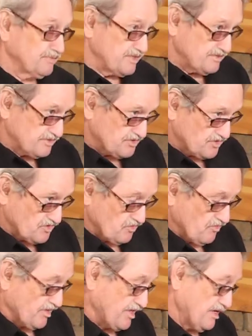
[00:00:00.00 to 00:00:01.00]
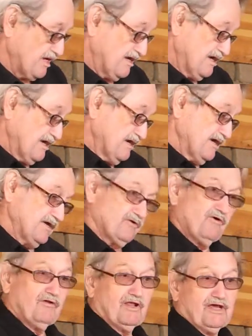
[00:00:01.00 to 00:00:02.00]
me this story. And
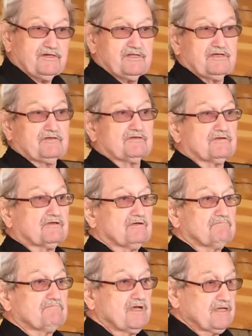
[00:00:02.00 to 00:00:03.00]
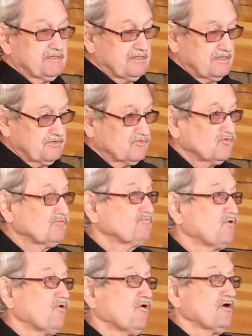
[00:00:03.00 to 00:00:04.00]
all I did to make it into a
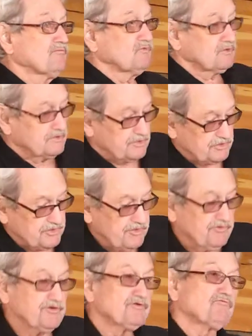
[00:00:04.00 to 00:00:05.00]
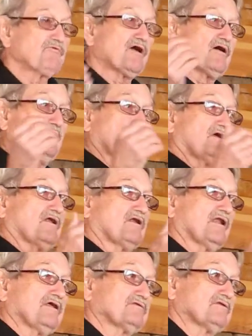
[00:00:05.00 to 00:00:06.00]
poem was to turn it around
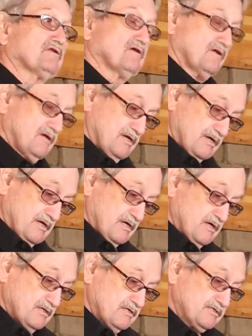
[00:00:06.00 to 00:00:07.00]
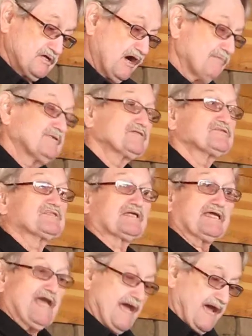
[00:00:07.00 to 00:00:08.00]
and let Thomas the
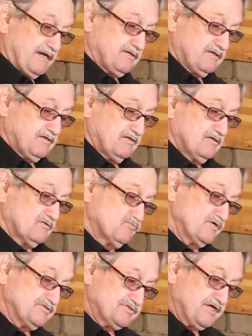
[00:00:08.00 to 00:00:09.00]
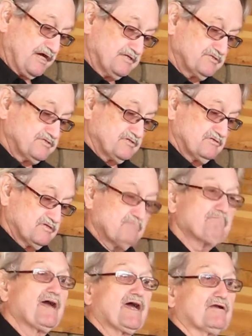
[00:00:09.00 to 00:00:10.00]
cat recites the
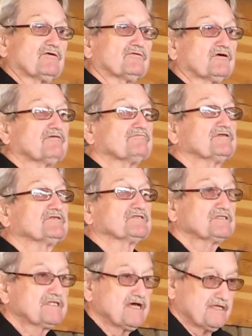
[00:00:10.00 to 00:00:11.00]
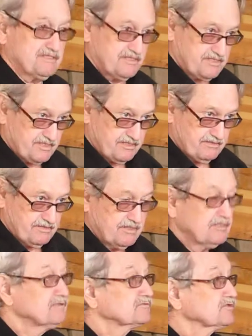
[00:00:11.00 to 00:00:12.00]
manner of his death.
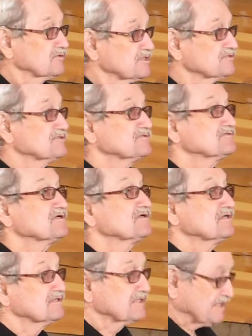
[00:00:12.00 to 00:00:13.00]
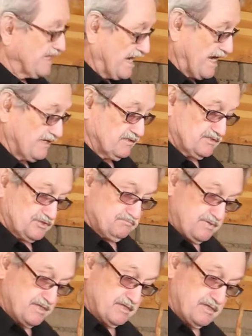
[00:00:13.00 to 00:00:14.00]
So this is the cat
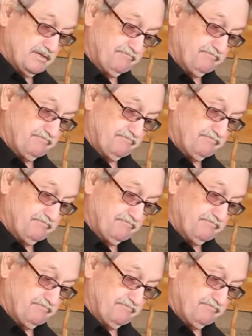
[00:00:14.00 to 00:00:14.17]
speaking.